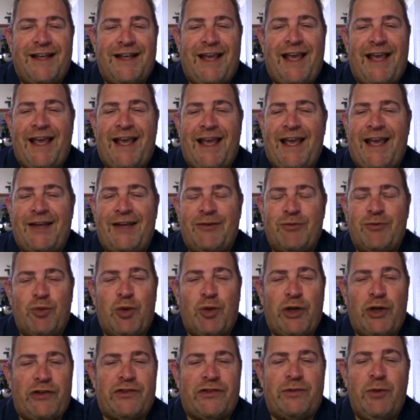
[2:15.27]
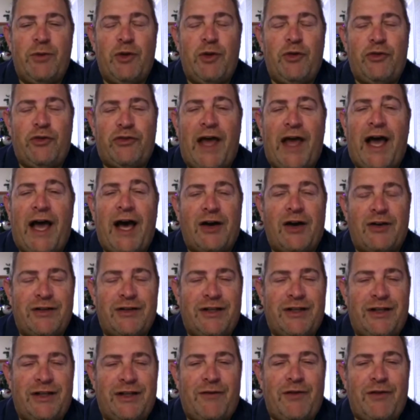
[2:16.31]
And when it smooths
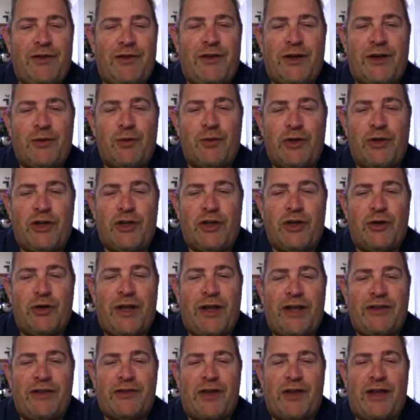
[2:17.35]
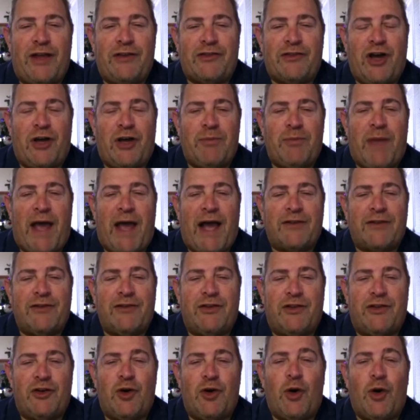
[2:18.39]
out, everything has gone back to
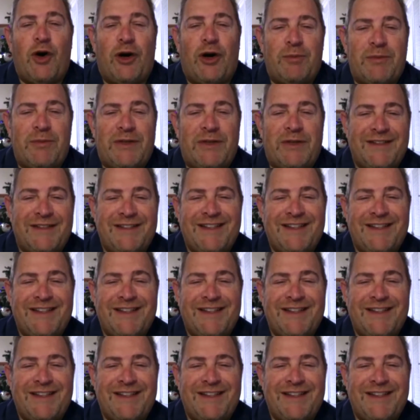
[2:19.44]
the norm.